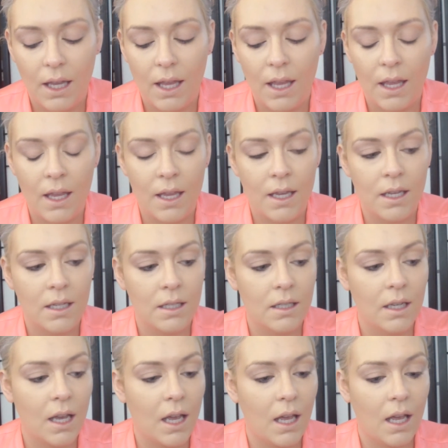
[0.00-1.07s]

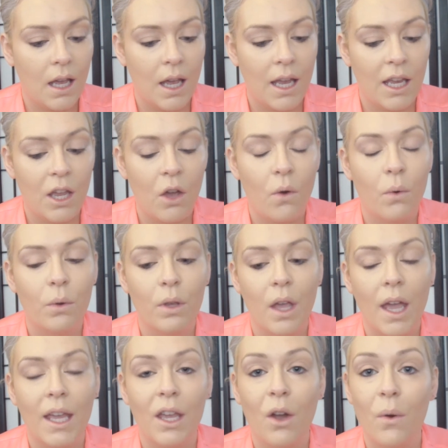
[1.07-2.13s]
And I
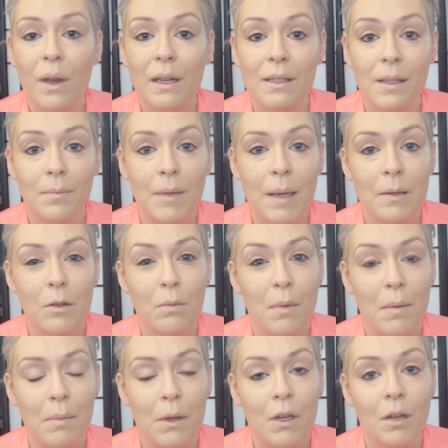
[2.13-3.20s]
go in sometimes with
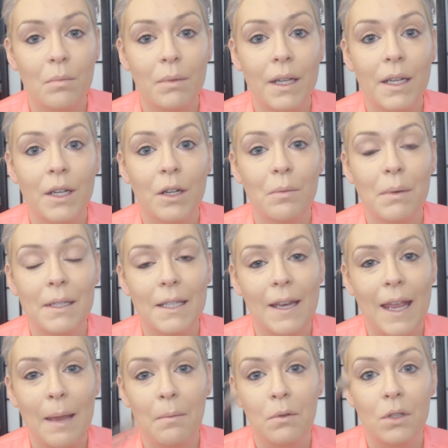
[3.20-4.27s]
my beauty blender, but
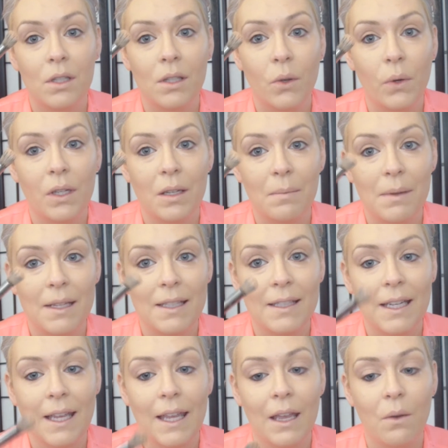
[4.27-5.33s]
today I'm just going to be
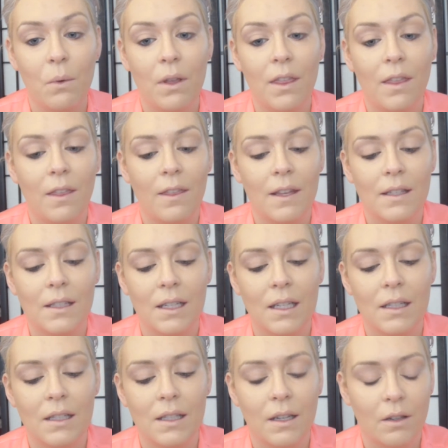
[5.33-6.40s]
sticking with this
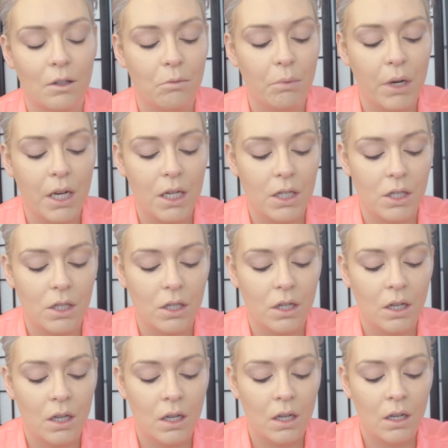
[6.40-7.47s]
concealer brush.
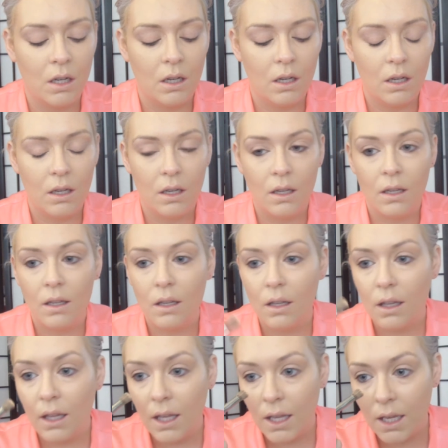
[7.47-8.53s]

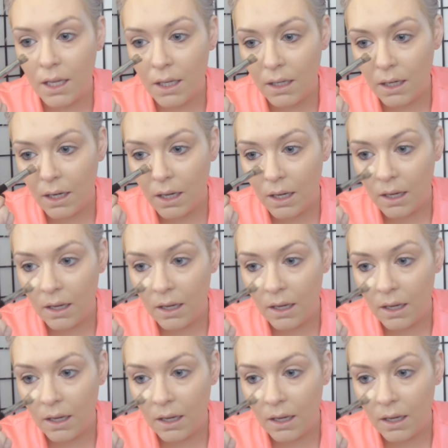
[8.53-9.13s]
And